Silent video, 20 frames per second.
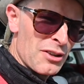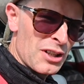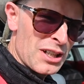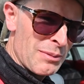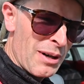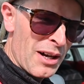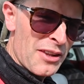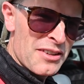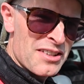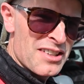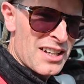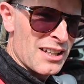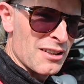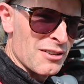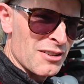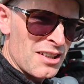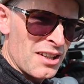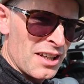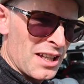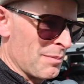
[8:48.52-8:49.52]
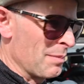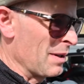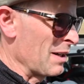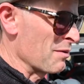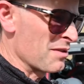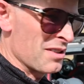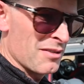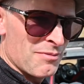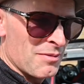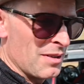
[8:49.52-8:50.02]
a look at my other channel,
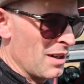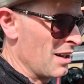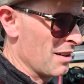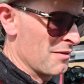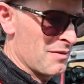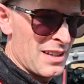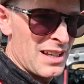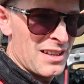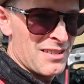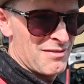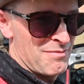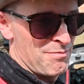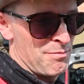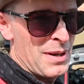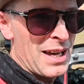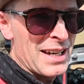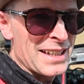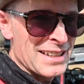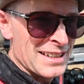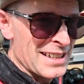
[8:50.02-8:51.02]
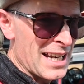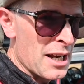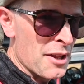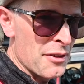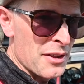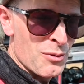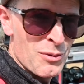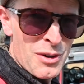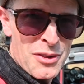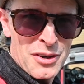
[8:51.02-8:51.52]
Clickbait, which I've barely done
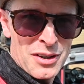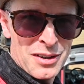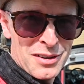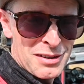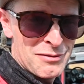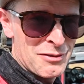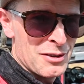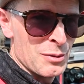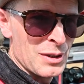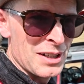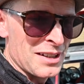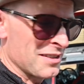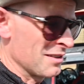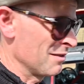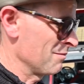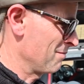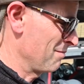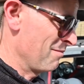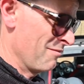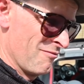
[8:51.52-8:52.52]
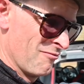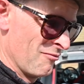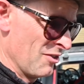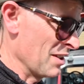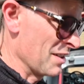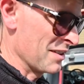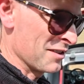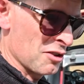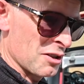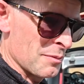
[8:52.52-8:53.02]
anything with the last few weeks.
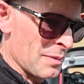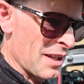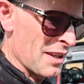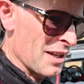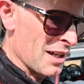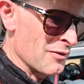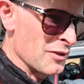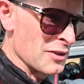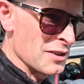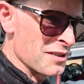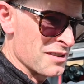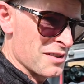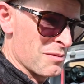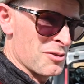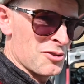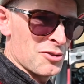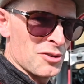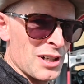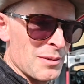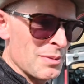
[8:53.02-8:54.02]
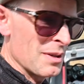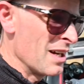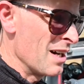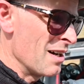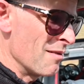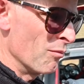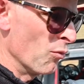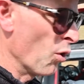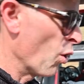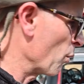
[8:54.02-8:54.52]
I'm really sorry about that. If you did subscribe,
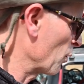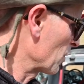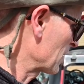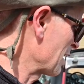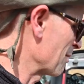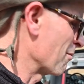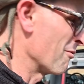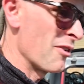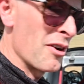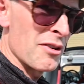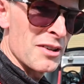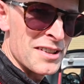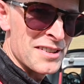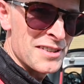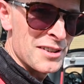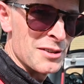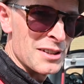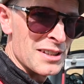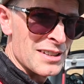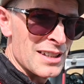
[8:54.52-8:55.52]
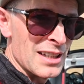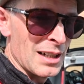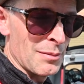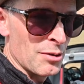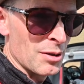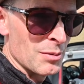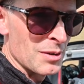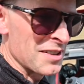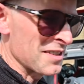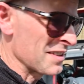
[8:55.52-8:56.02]
more will come very soon indeed,
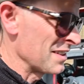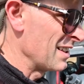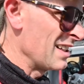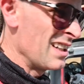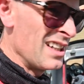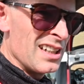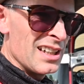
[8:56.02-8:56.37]
I promise.